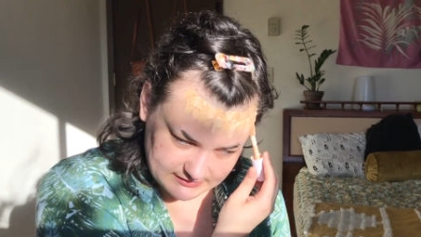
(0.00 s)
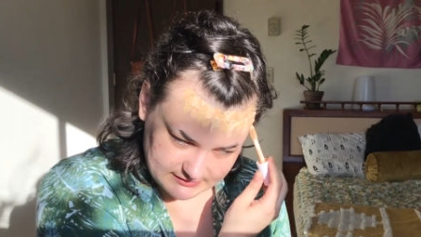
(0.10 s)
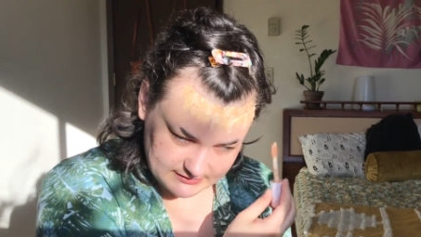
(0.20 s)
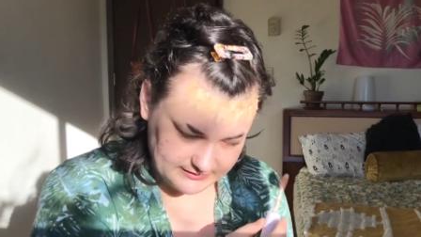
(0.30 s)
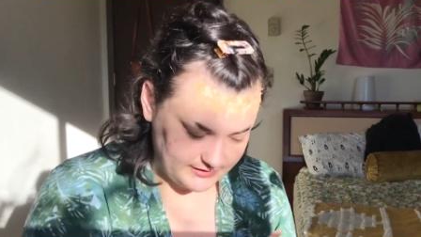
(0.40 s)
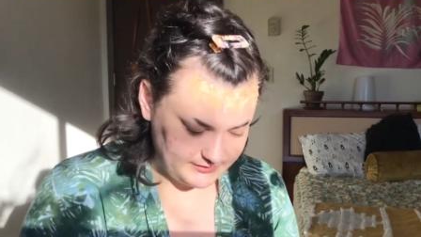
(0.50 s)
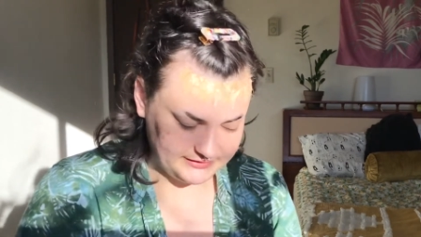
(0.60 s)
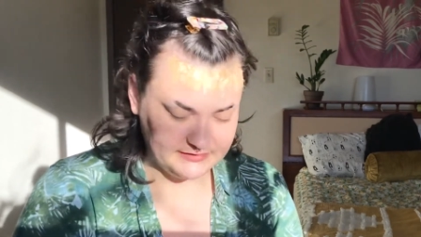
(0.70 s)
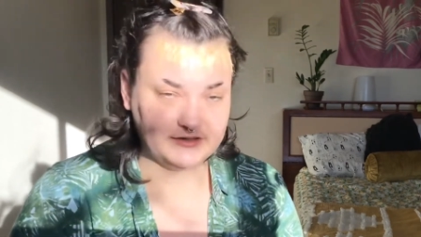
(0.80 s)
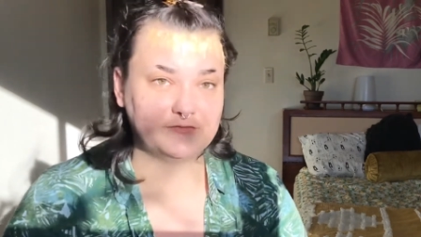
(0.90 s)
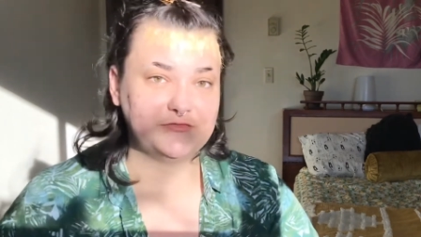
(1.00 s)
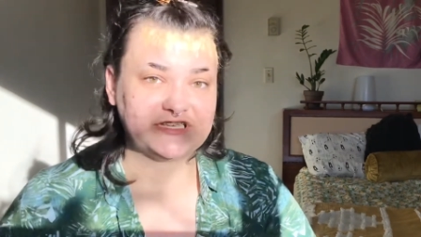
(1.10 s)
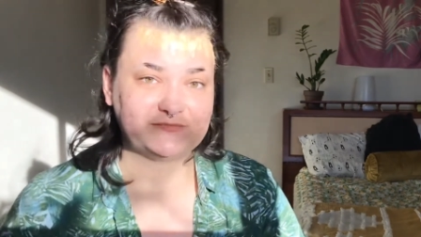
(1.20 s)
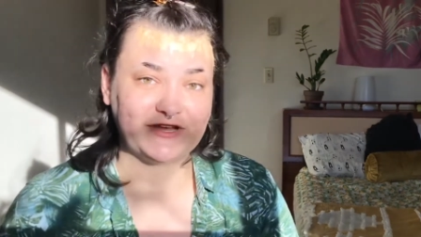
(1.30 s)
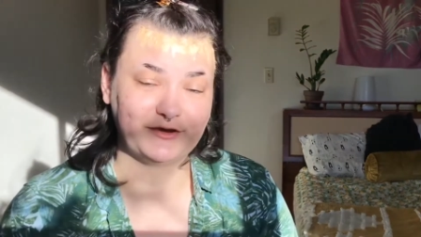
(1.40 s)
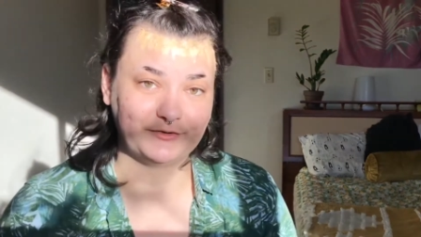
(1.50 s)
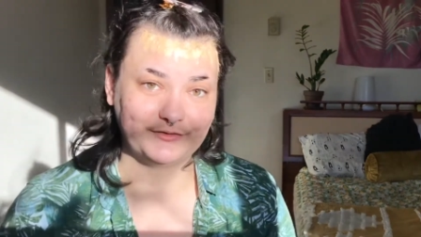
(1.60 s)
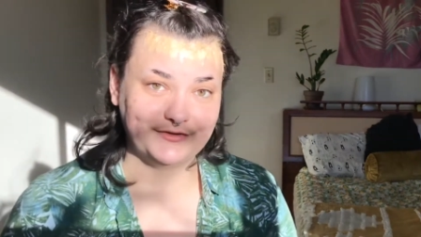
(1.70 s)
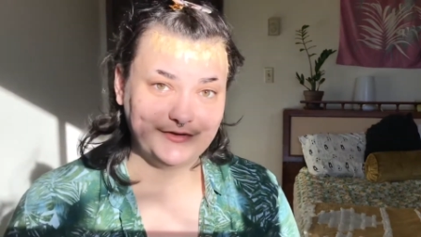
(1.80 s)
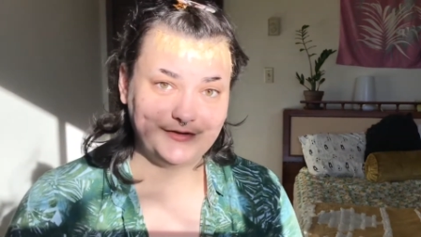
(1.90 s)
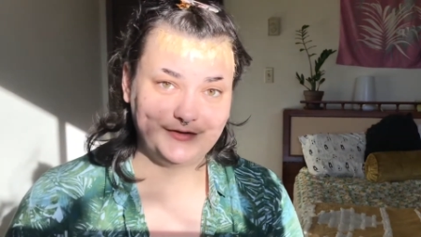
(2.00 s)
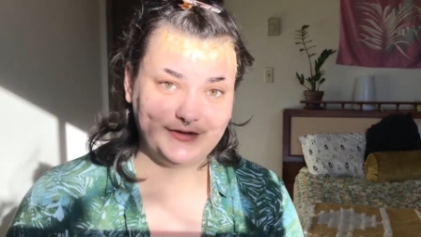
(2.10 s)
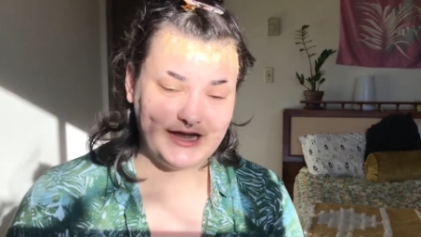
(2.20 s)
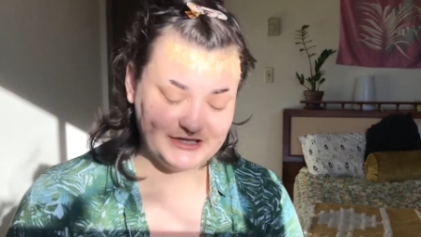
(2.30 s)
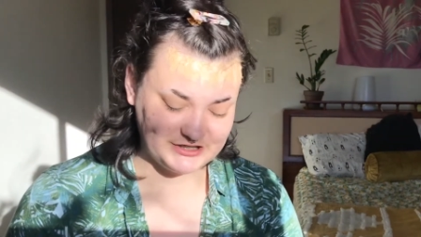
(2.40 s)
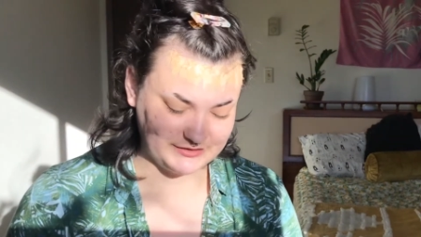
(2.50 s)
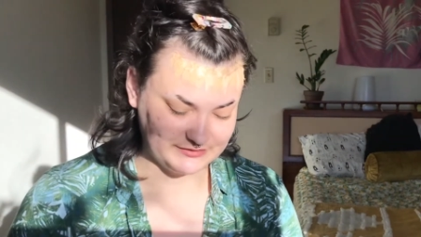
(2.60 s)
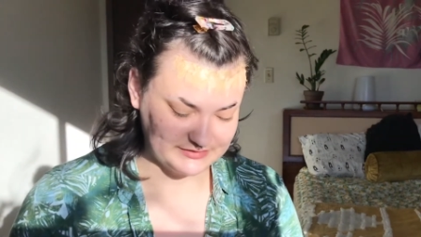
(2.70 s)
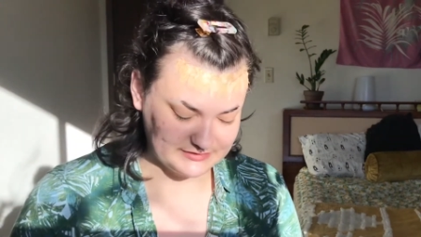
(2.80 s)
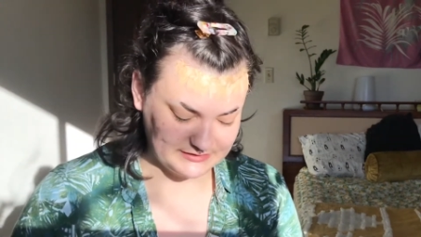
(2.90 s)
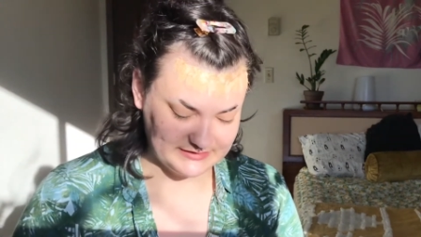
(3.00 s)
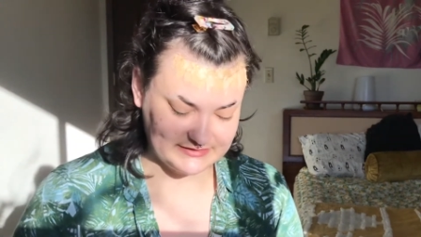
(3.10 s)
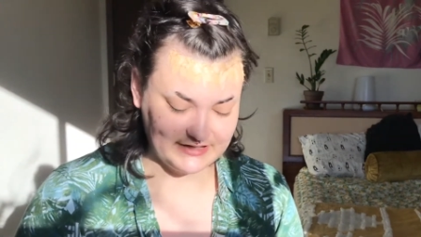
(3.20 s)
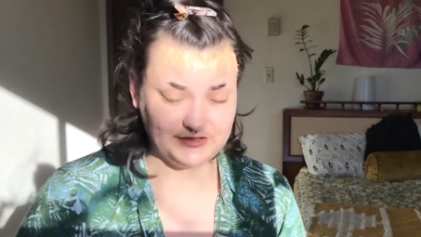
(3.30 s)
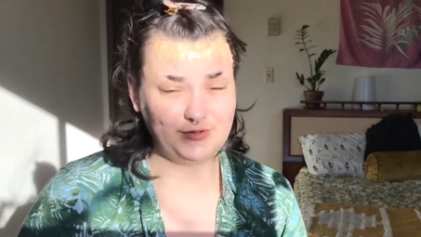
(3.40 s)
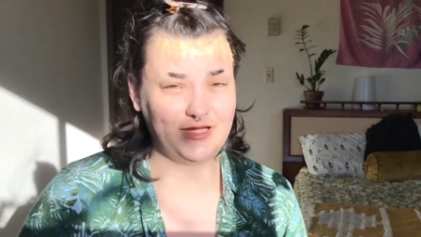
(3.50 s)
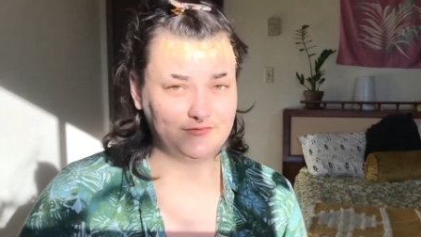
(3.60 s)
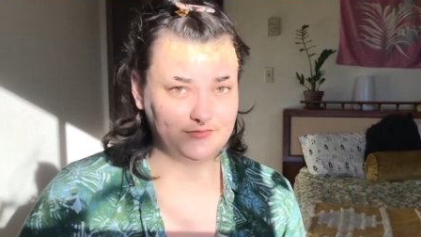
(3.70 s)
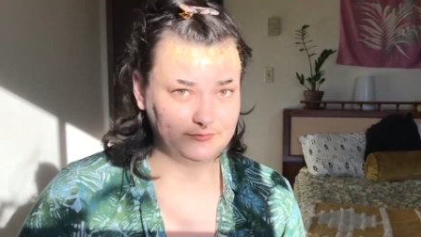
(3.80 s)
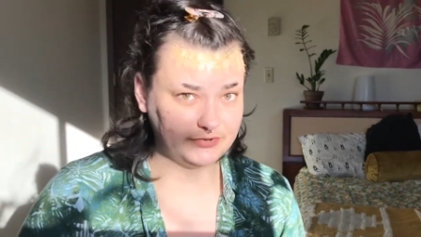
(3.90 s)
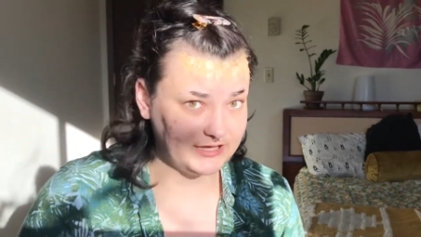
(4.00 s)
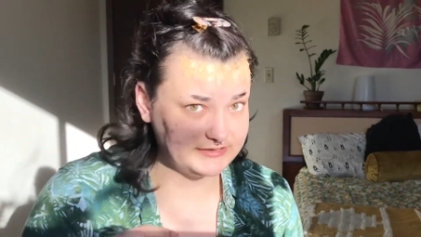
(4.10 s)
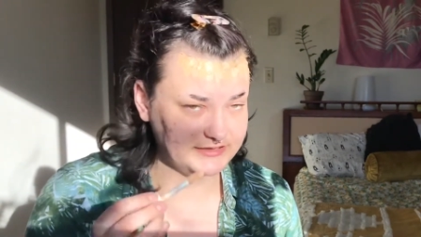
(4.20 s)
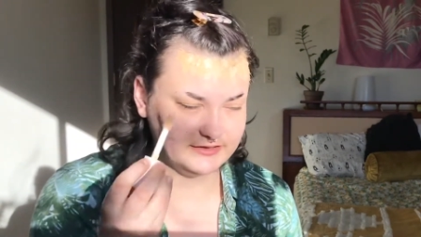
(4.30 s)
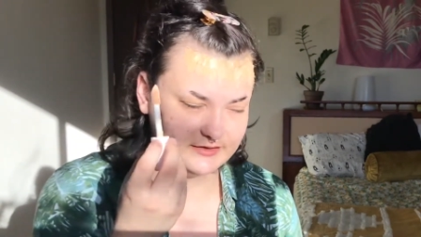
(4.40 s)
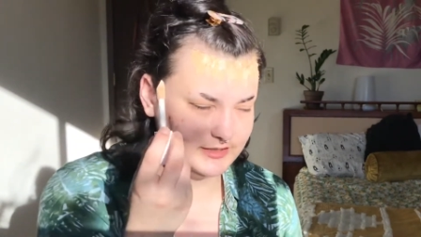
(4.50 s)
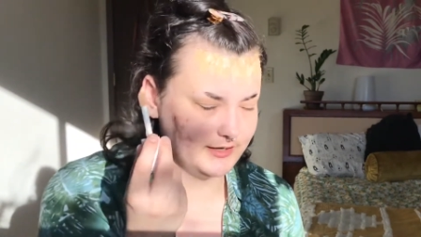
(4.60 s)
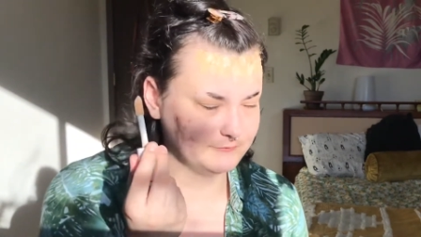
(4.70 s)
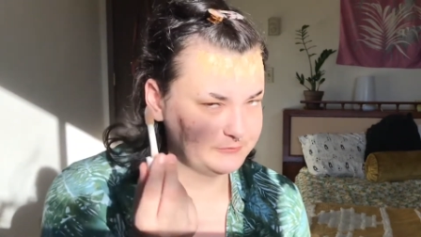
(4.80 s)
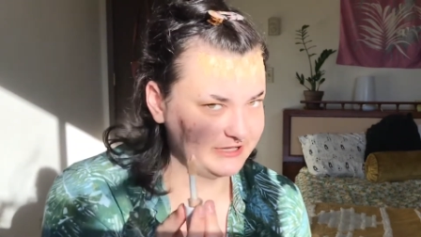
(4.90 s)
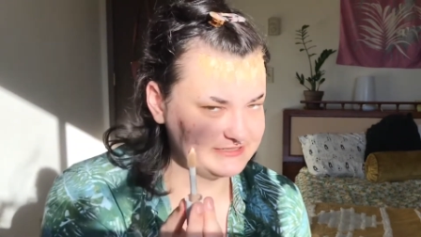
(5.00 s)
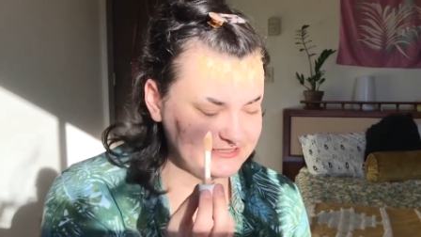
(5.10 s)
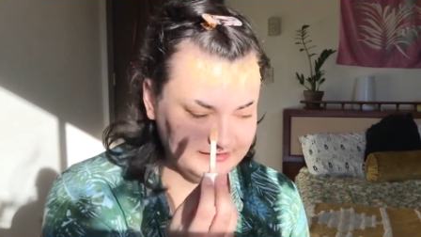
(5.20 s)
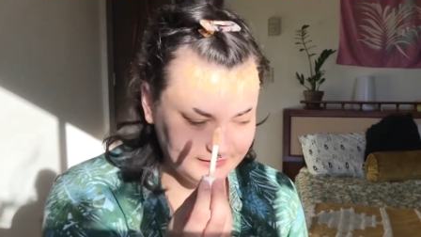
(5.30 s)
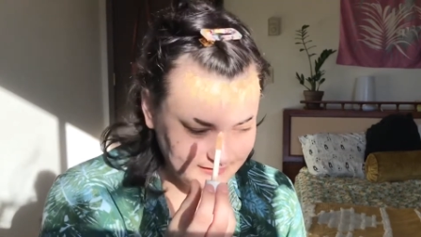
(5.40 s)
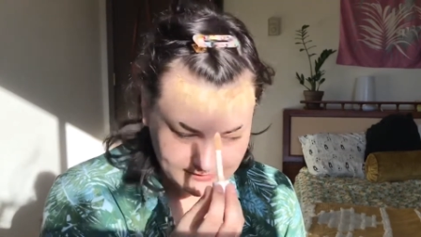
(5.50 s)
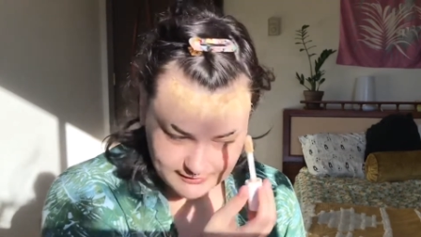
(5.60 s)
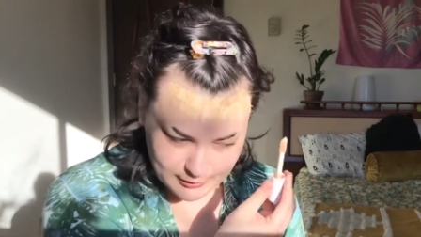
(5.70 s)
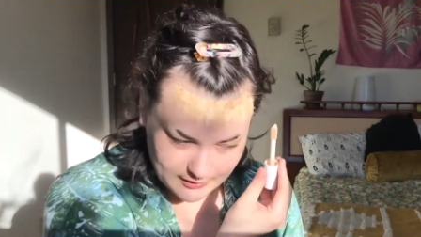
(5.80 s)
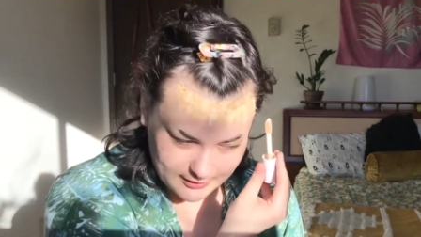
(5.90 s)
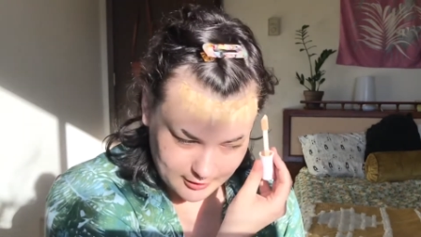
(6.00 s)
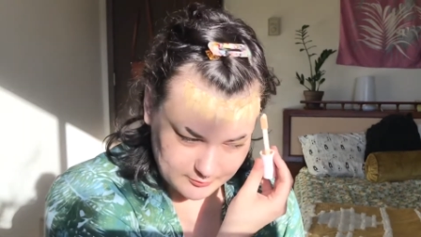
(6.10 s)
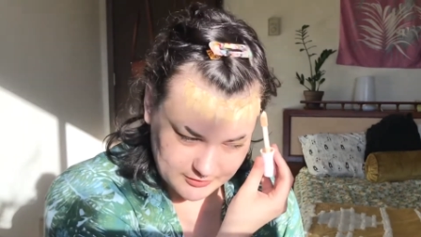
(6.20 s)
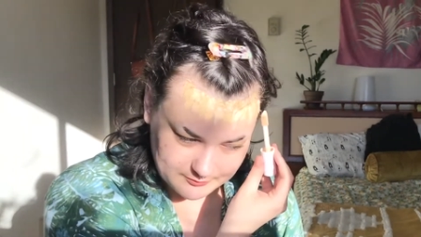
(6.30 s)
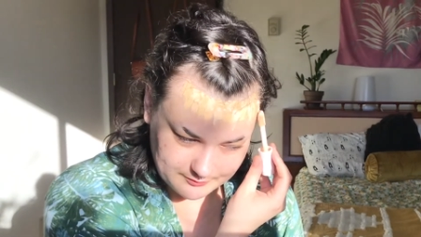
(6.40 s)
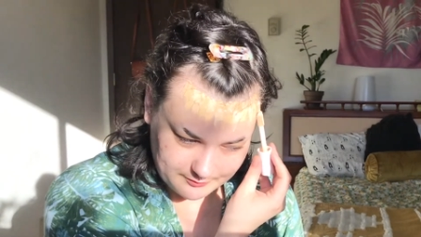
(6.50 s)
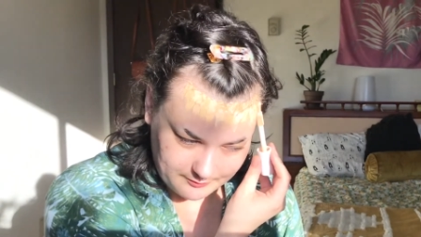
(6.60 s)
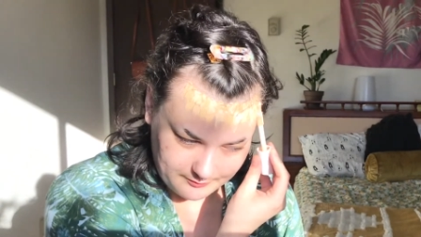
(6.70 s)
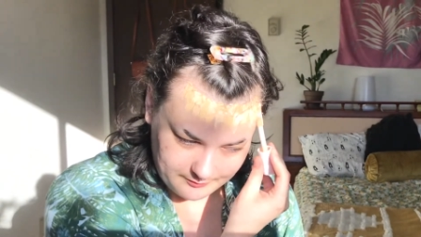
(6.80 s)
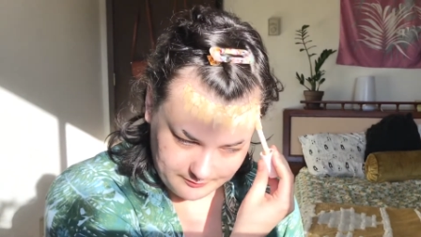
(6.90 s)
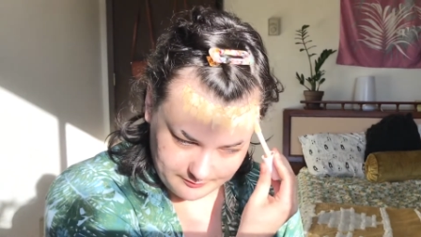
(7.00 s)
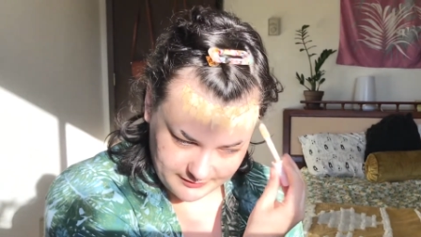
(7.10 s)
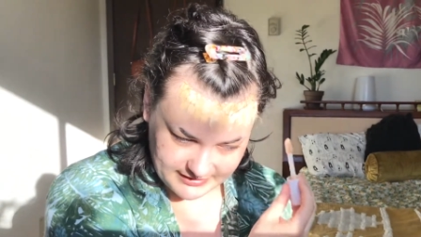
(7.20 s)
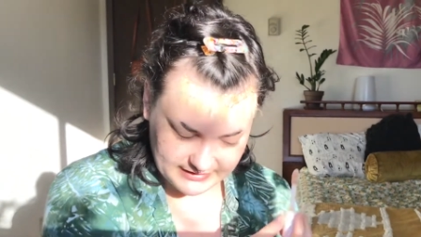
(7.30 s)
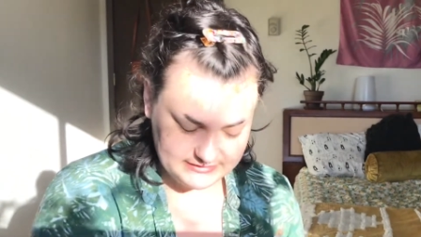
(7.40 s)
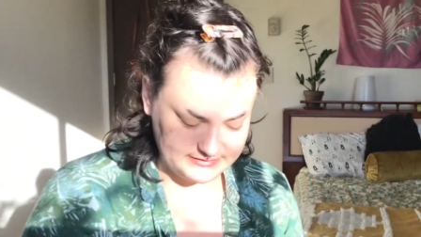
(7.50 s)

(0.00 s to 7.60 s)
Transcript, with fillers: now I get to mix my own eyeshadows because I do have plenty. I have plenty. Um, but